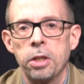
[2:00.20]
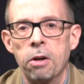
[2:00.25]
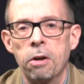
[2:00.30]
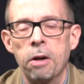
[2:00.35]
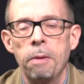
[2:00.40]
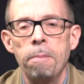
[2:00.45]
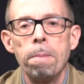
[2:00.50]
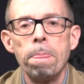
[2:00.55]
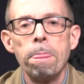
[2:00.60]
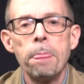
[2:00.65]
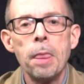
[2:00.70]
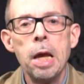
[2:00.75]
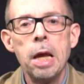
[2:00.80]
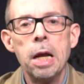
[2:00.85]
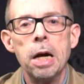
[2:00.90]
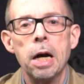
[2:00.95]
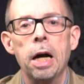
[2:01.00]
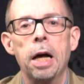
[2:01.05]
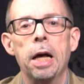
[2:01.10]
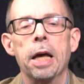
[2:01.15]
era.
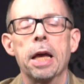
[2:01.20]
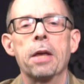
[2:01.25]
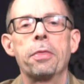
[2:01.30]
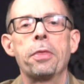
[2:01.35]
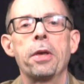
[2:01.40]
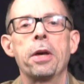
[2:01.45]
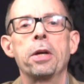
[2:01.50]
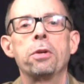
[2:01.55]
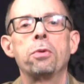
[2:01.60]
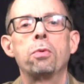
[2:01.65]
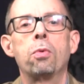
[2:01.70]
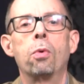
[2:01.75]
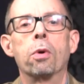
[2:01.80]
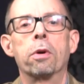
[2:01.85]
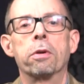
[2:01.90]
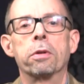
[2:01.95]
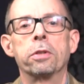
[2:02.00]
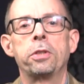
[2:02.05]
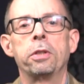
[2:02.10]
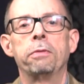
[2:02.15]
At the
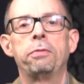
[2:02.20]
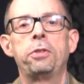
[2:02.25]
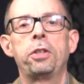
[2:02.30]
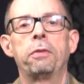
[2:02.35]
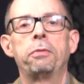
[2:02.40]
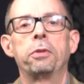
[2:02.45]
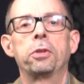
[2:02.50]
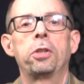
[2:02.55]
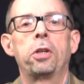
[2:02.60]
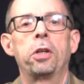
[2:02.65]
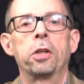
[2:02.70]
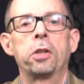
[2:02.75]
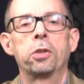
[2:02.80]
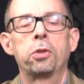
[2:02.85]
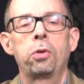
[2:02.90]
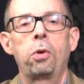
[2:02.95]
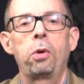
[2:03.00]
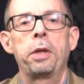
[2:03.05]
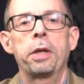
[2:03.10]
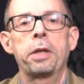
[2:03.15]
headquarters of Civiltà
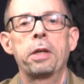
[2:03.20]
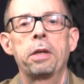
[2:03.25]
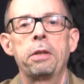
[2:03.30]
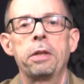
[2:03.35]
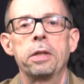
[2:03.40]
Cattolica,